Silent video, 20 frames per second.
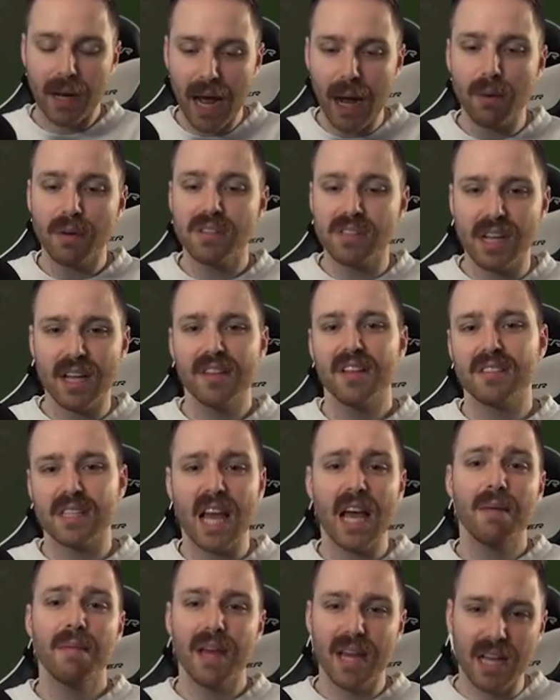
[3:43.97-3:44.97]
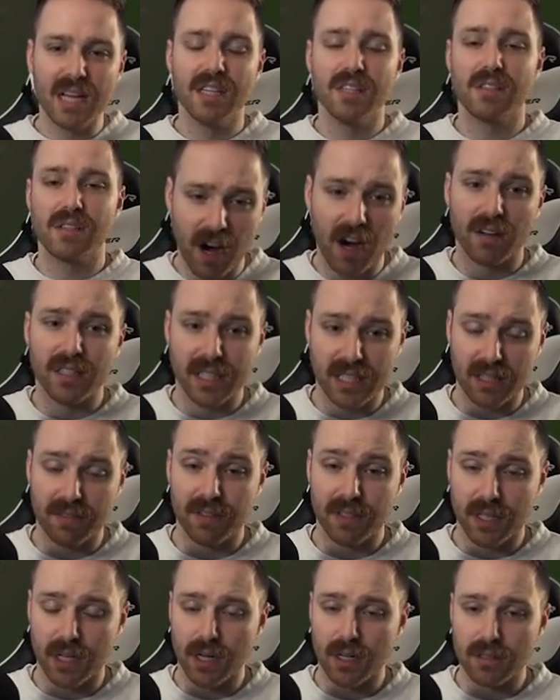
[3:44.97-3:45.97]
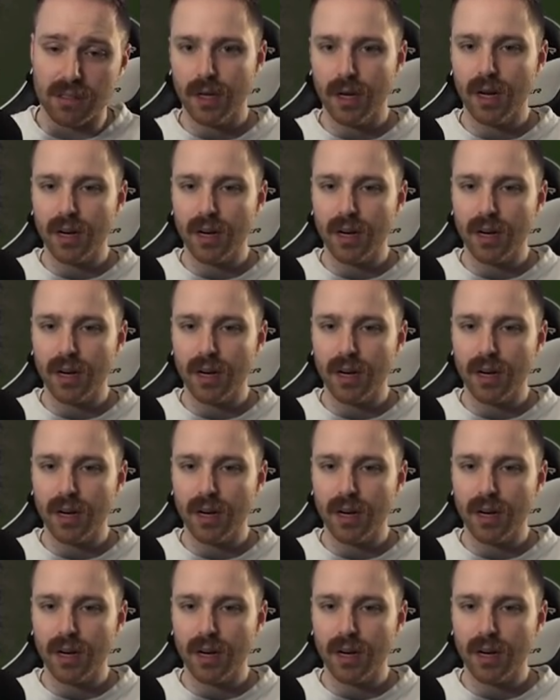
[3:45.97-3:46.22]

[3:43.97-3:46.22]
But I would say this game is fairly difficult.